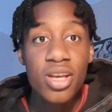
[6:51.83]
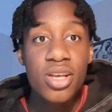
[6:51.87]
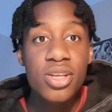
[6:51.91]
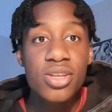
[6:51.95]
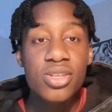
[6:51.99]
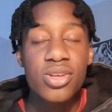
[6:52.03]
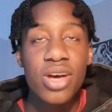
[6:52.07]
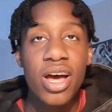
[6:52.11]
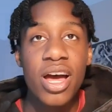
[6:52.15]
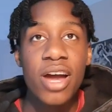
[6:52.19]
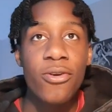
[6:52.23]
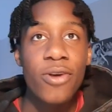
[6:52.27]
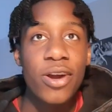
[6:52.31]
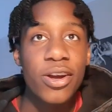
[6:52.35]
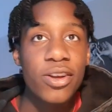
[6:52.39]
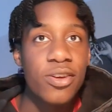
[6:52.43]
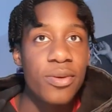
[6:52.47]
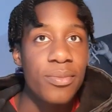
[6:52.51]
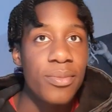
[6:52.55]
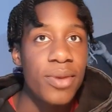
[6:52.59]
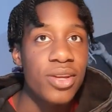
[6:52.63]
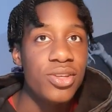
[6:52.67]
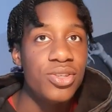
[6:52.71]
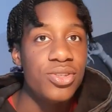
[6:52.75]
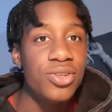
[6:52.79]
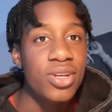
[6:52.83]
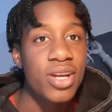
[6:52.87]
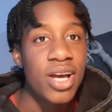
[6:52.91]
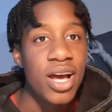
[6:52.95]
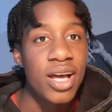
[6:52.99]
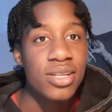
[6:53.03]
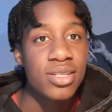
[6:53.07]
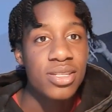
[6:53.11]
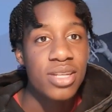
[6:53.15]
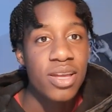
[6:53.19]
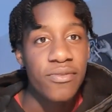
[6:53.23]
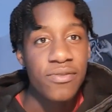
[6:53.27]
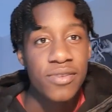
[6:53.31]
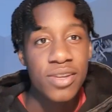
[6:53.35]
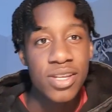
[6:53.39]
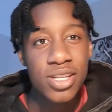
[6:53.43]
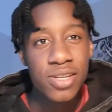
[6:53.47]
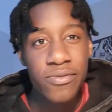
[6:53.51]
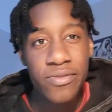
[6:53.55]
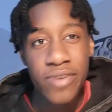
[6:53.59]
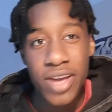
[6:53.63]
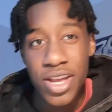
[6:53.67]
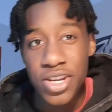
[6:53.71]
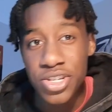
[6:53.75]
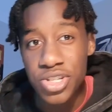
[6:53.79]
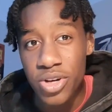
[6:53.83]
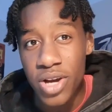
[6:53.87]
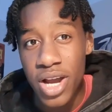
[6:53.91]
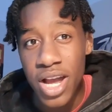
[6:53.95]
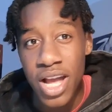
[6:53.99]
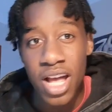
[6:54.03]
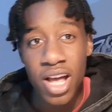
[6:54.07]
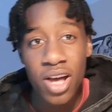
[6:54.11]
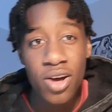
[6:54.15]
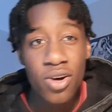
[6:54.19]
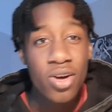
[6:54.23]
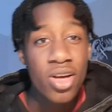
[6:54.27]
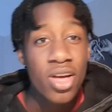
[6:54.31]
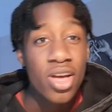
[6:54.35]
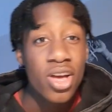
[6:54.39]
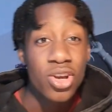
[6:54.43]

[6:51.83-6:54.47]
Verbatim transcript: So I recommend you guys definitely venture out,